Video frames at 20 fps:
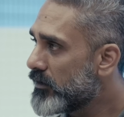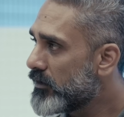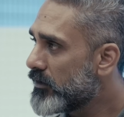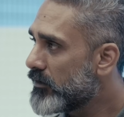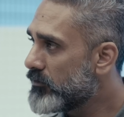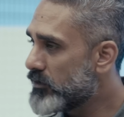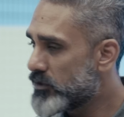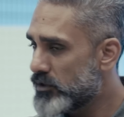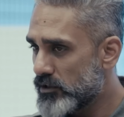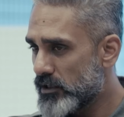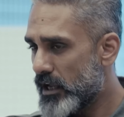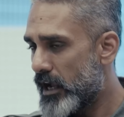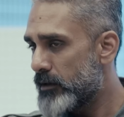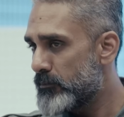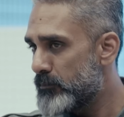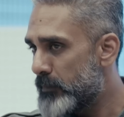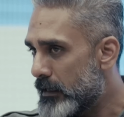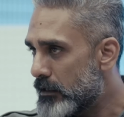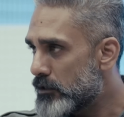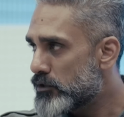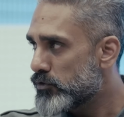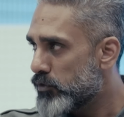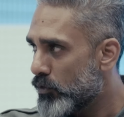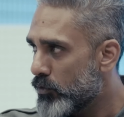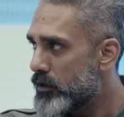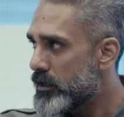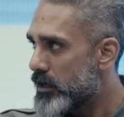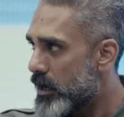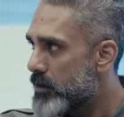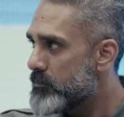Which is I build
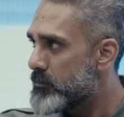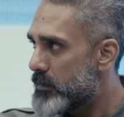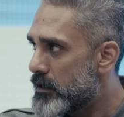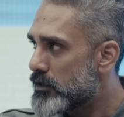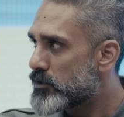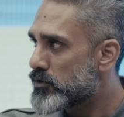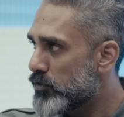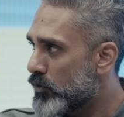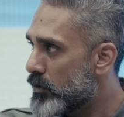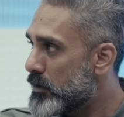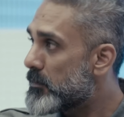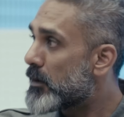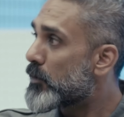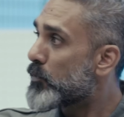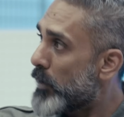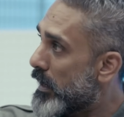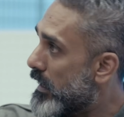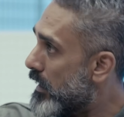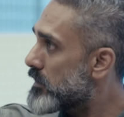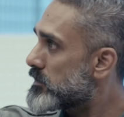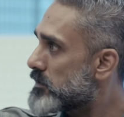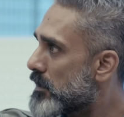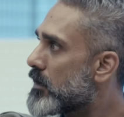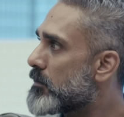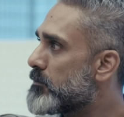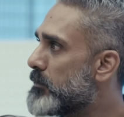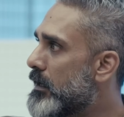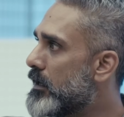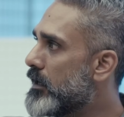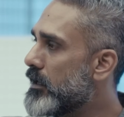slowly, but when I
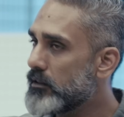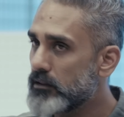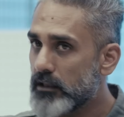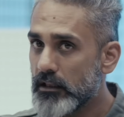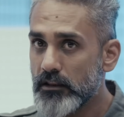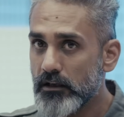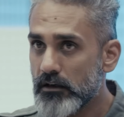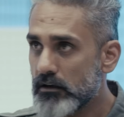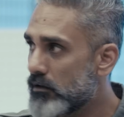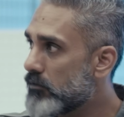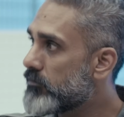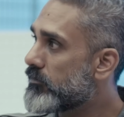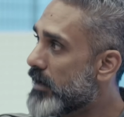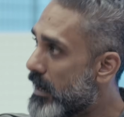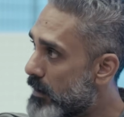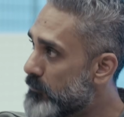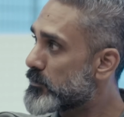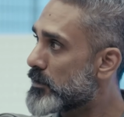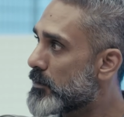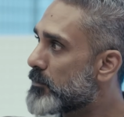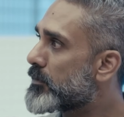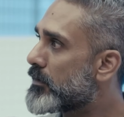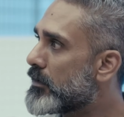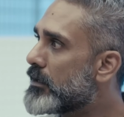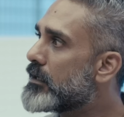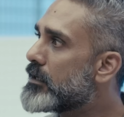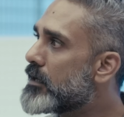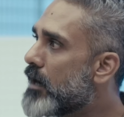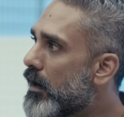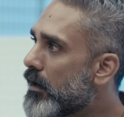start building, then the curve ramps up
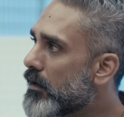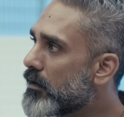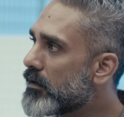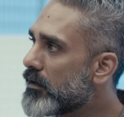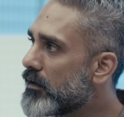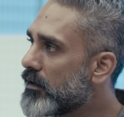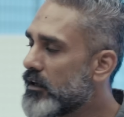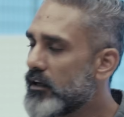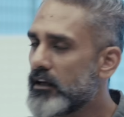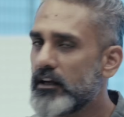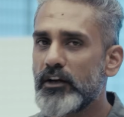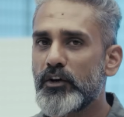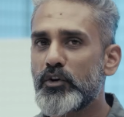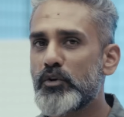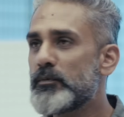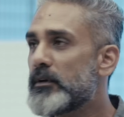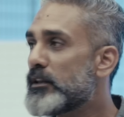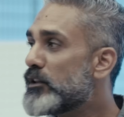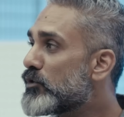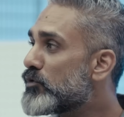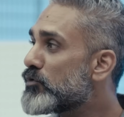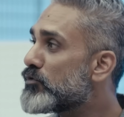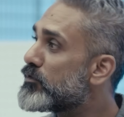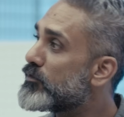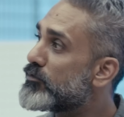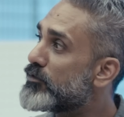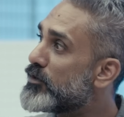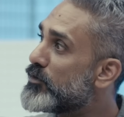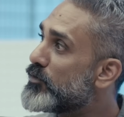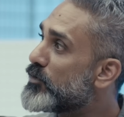really hard. To me, the
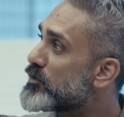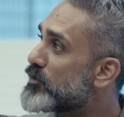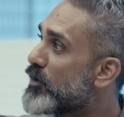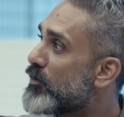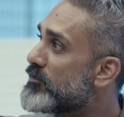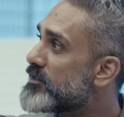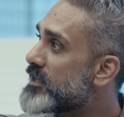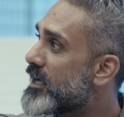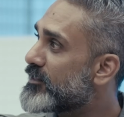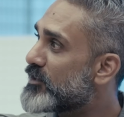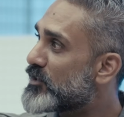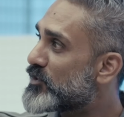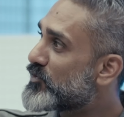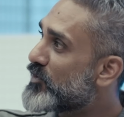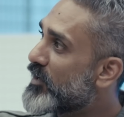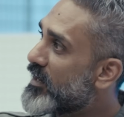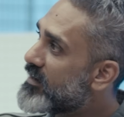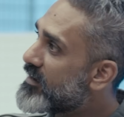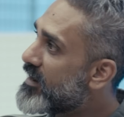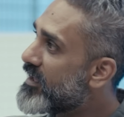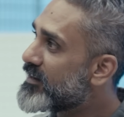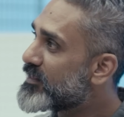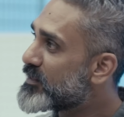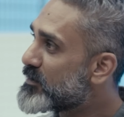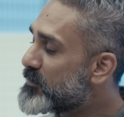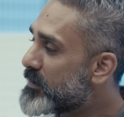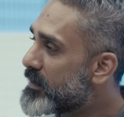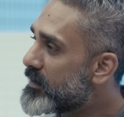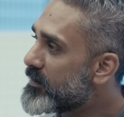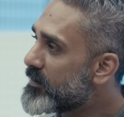250 Duke has always had the straight line in the
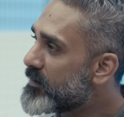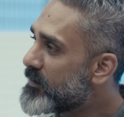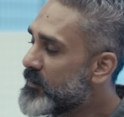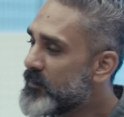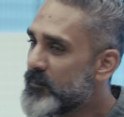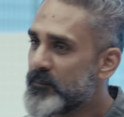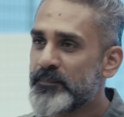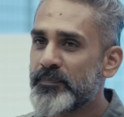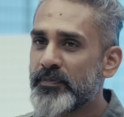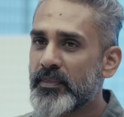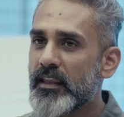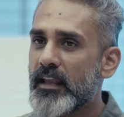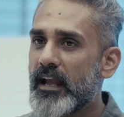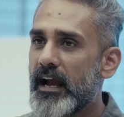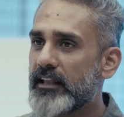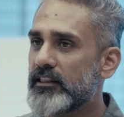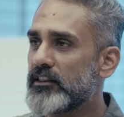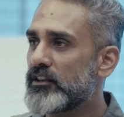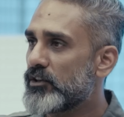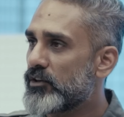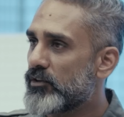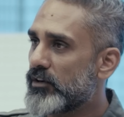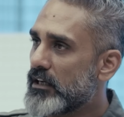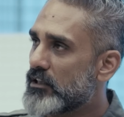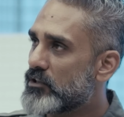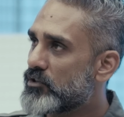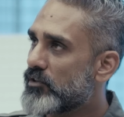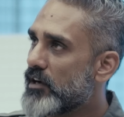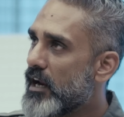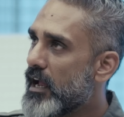middle. At the
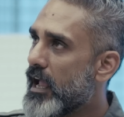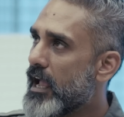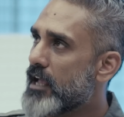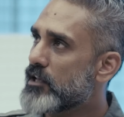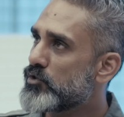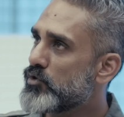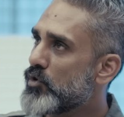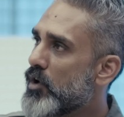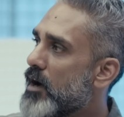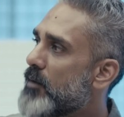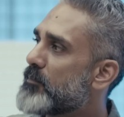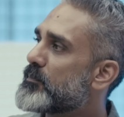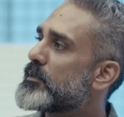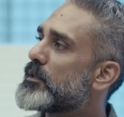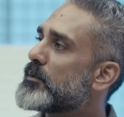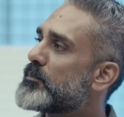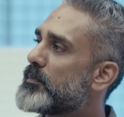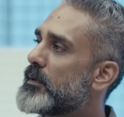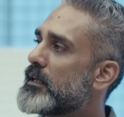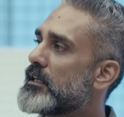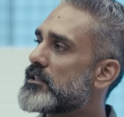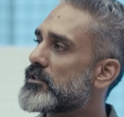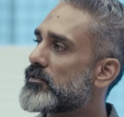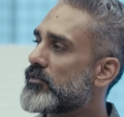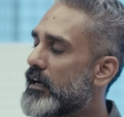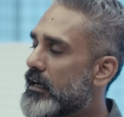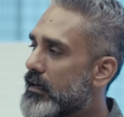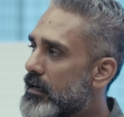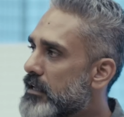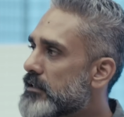racetrack, as you up the pace,
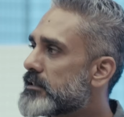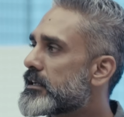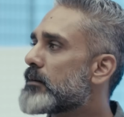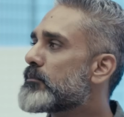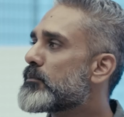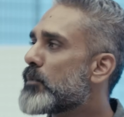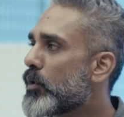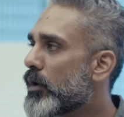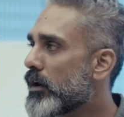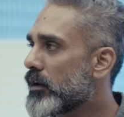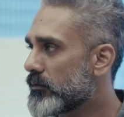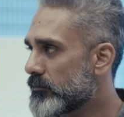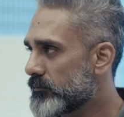straight lines get boring.